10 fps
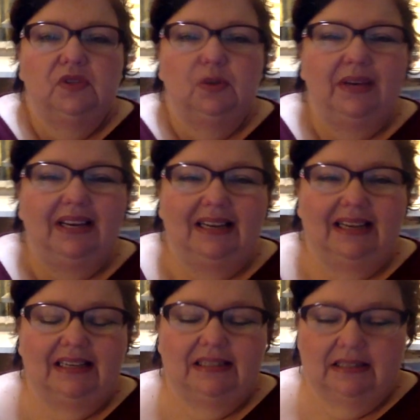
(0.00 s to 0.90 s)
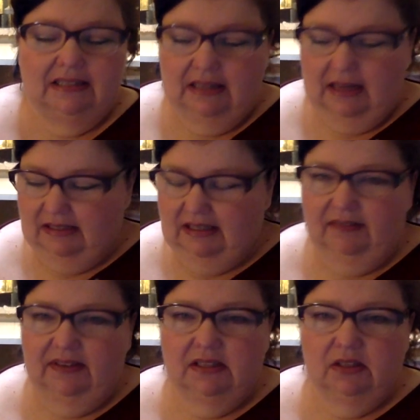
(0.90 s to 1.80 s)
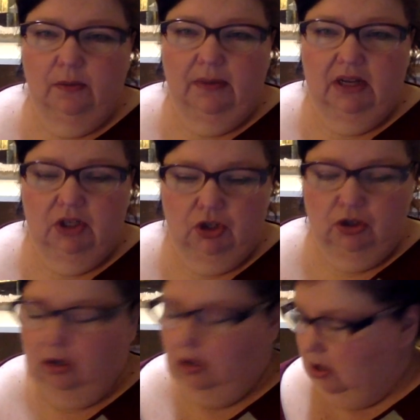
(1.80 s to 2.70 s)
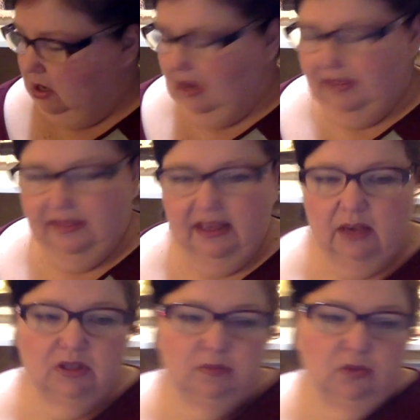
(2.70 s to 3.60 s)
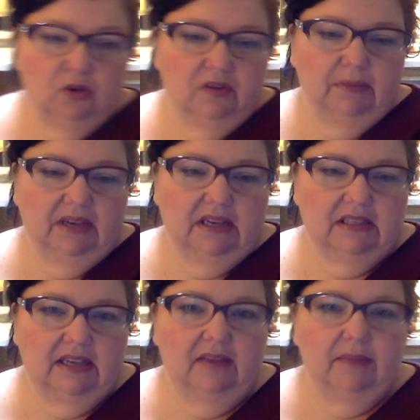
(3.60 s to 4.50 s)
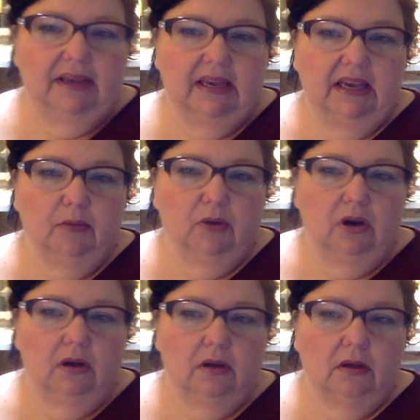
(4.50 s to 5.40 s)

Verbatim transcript: Do we need to see that TV so much? I think it was moving because I have my camera.